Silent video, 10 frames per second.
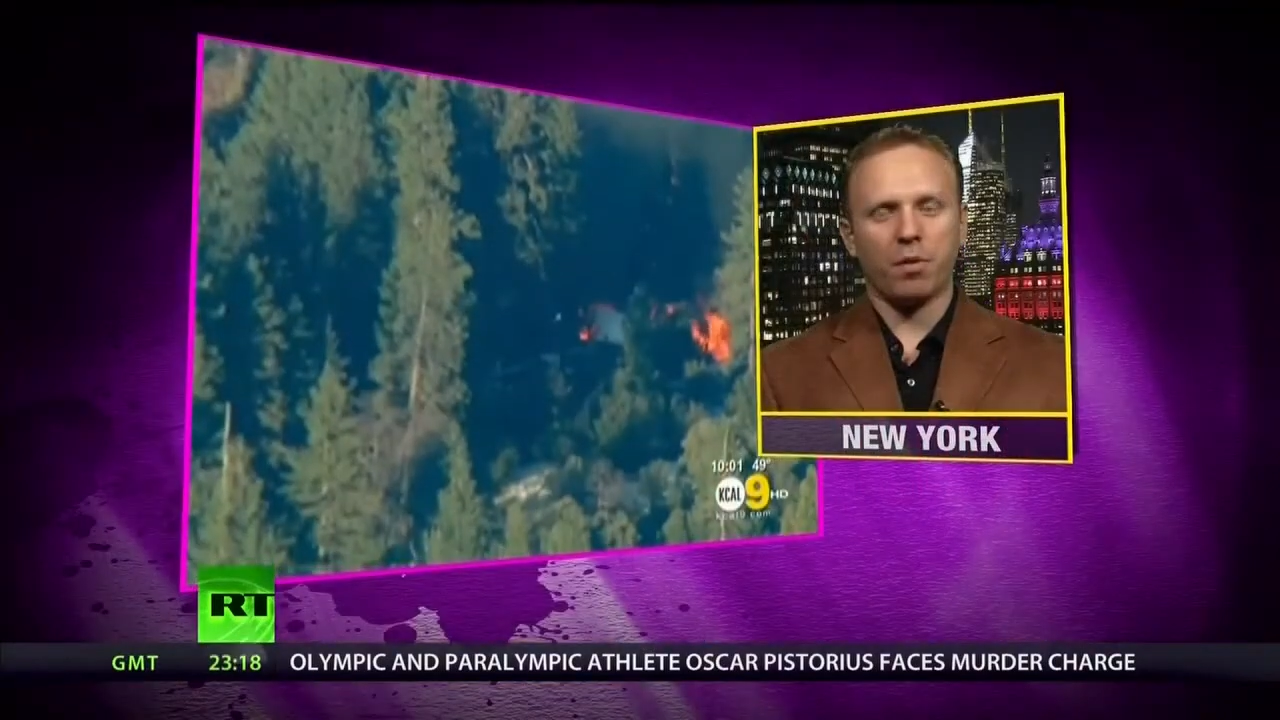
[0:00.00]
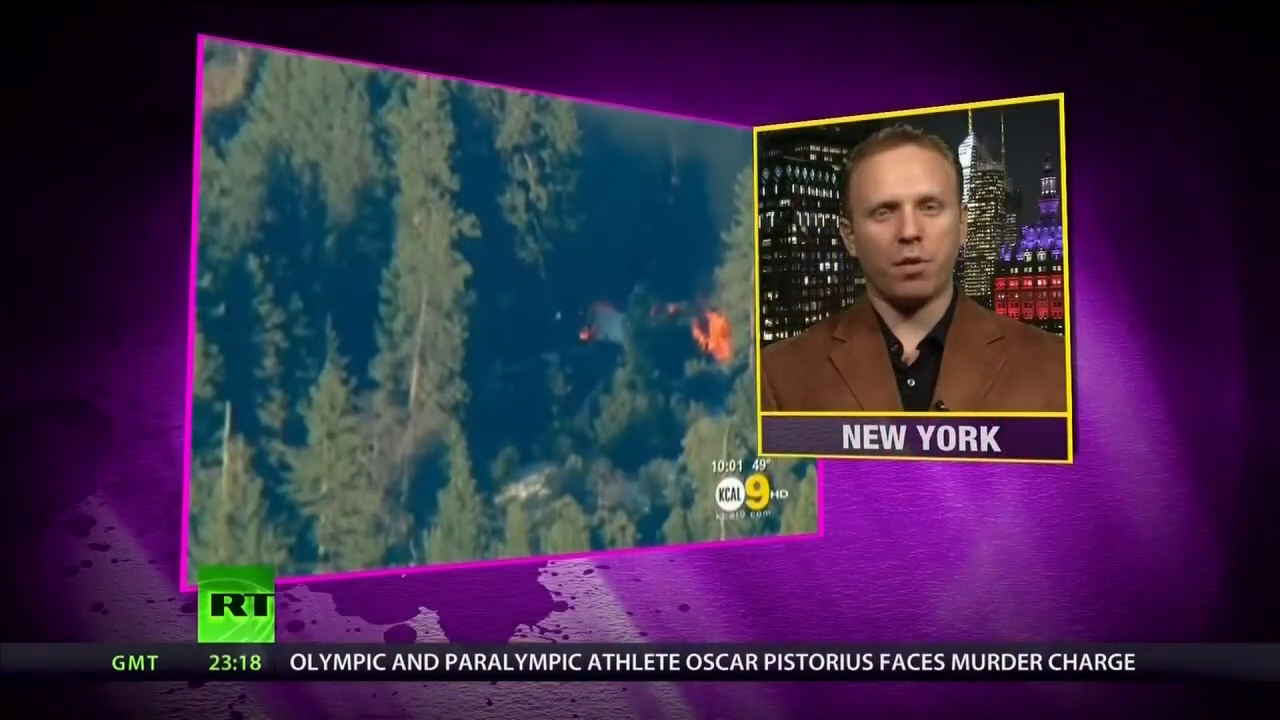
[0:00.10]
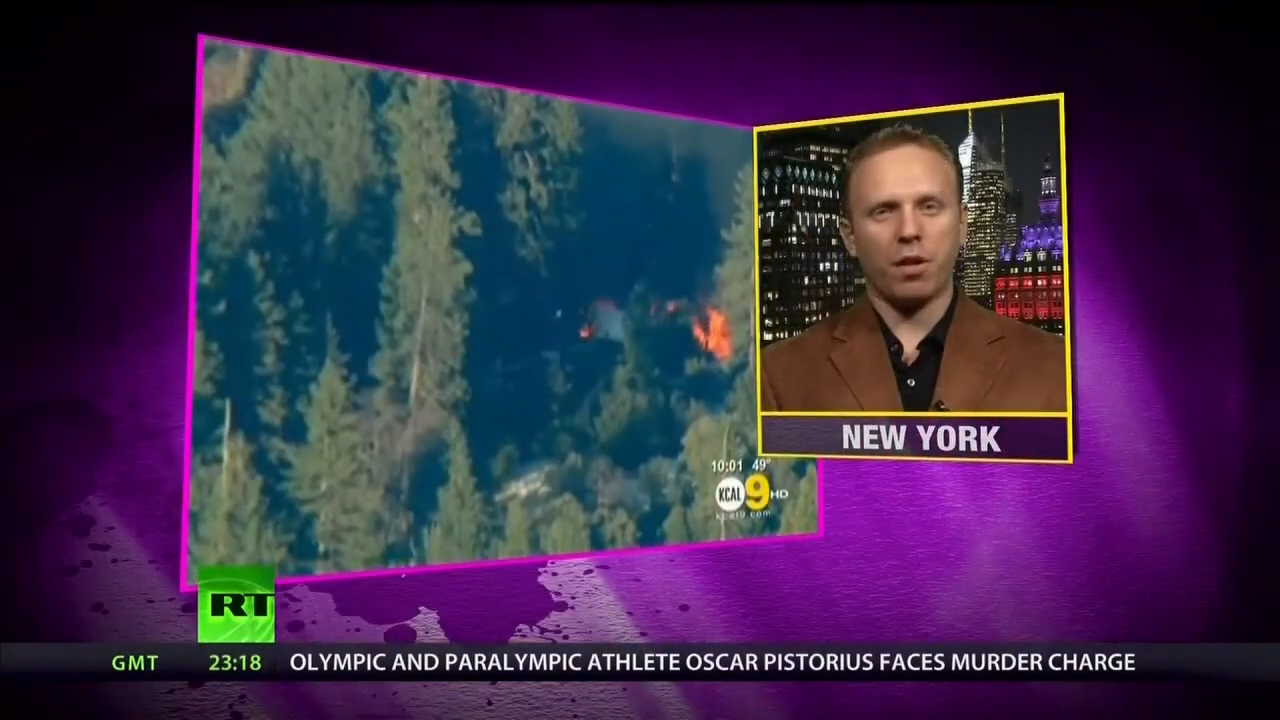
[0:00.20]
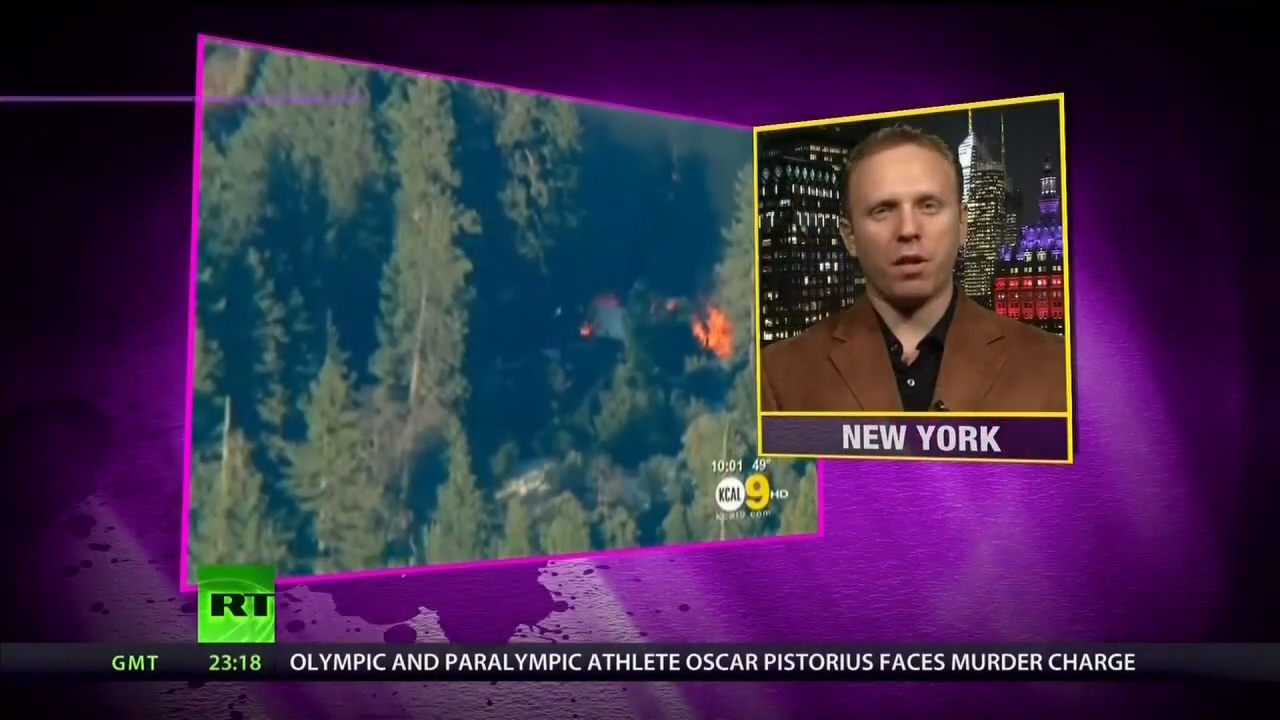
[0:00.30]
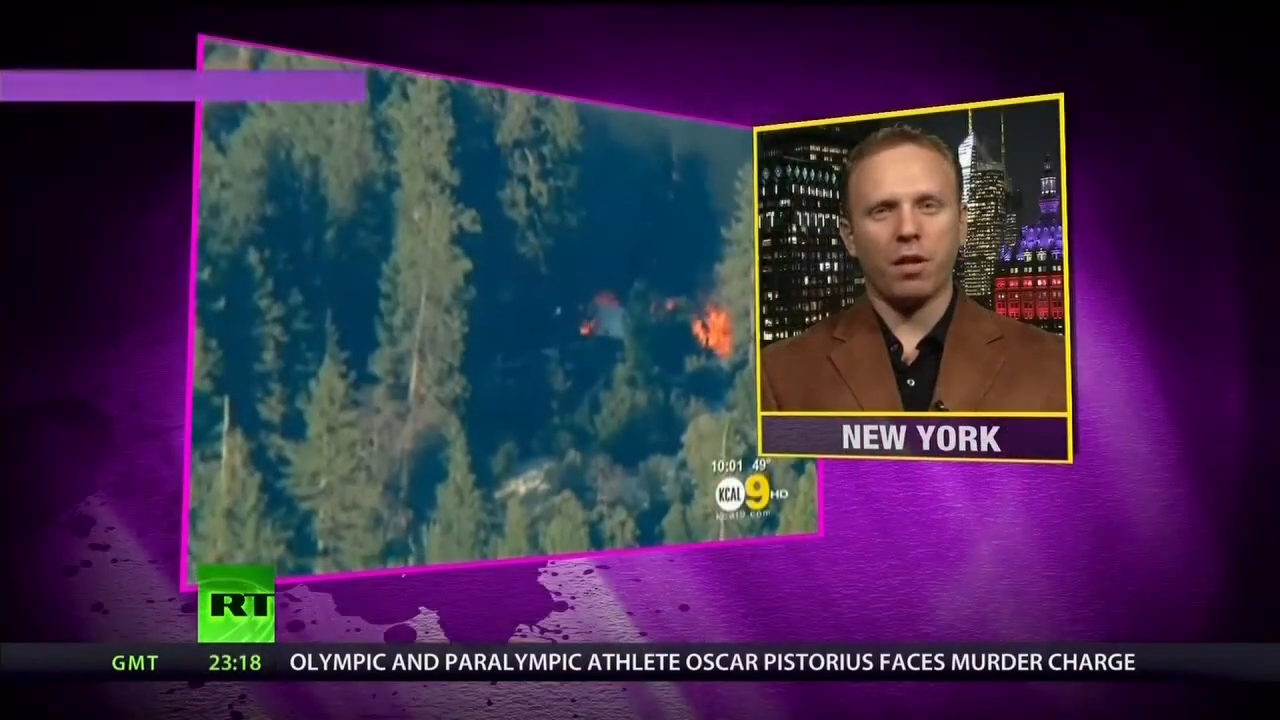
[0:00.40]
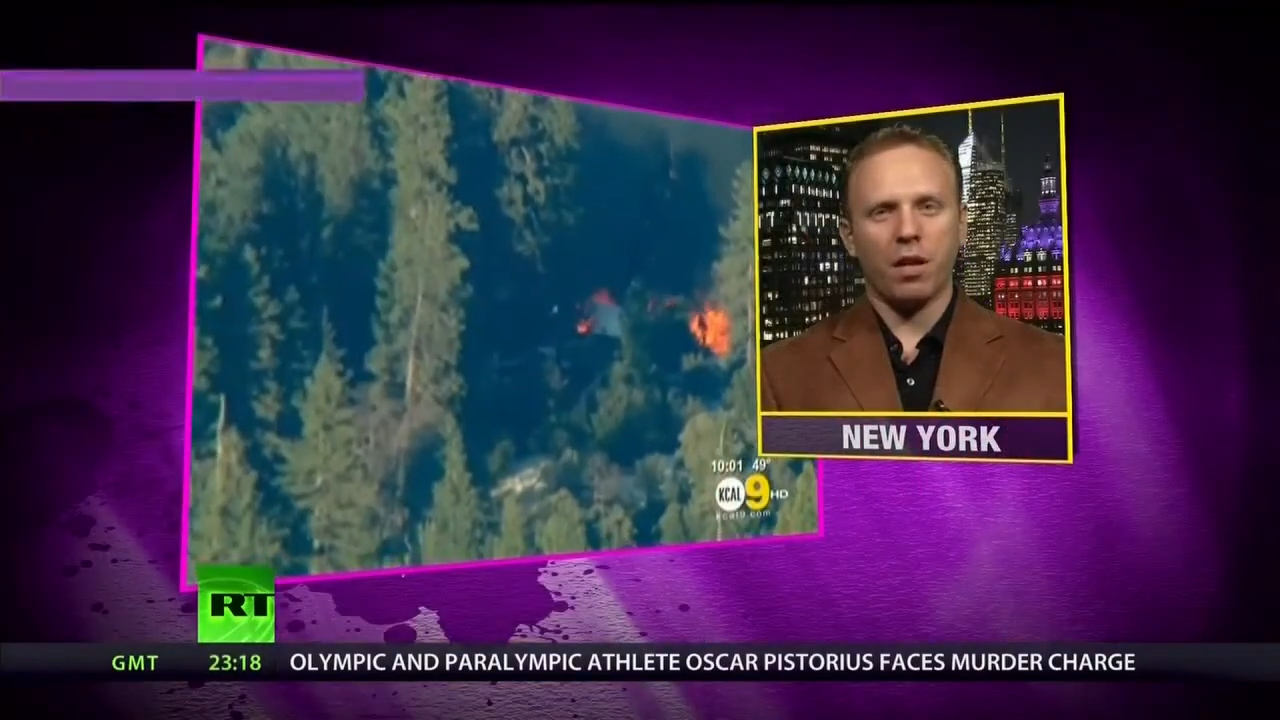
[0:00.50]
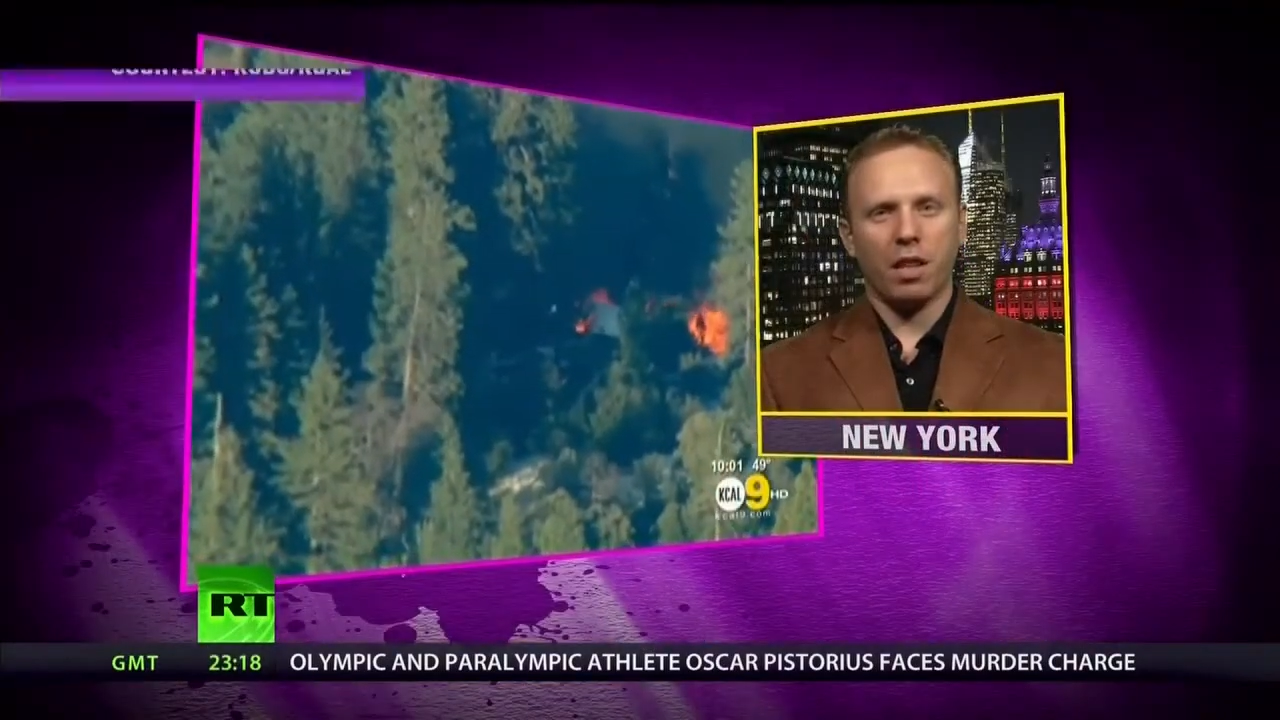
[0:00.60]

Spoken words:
So they're